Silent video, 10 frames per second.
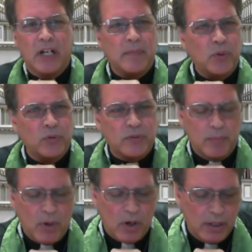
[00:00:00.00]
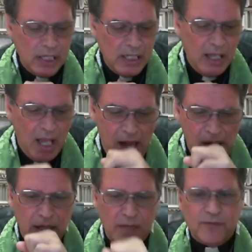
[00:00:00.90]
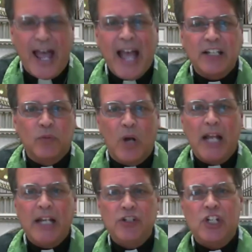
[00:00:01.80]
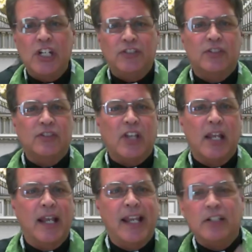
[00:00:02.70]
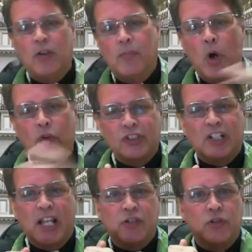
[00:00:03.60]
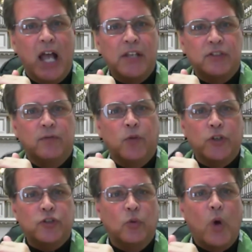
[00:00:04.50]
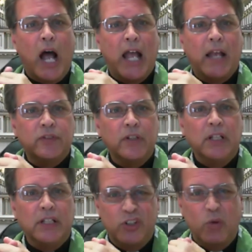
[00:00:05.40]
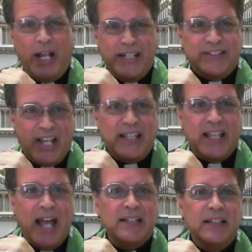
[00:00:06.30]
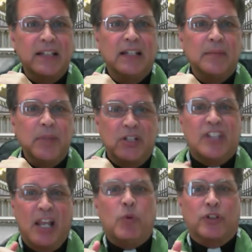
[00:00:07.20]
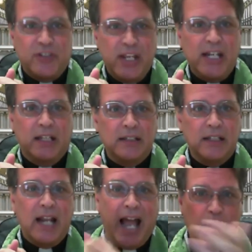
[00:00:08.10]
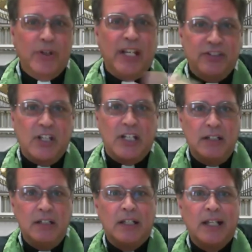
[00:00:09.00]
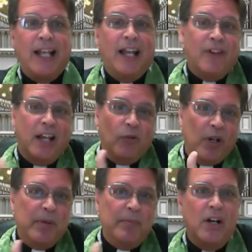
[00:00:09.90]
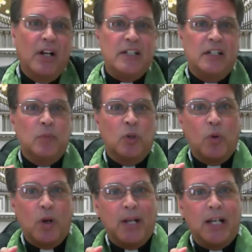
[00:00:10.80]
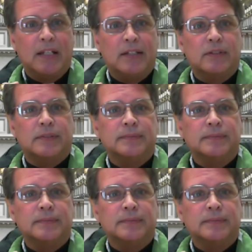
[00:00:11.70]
It pulls them apart. In fact, why did Jesus say, "Hey, Moses let you guys divorce your wives"? You know why he said that? Because they were sinning. And how were they sinning? If I don't want to be married to you anymore, what might I do?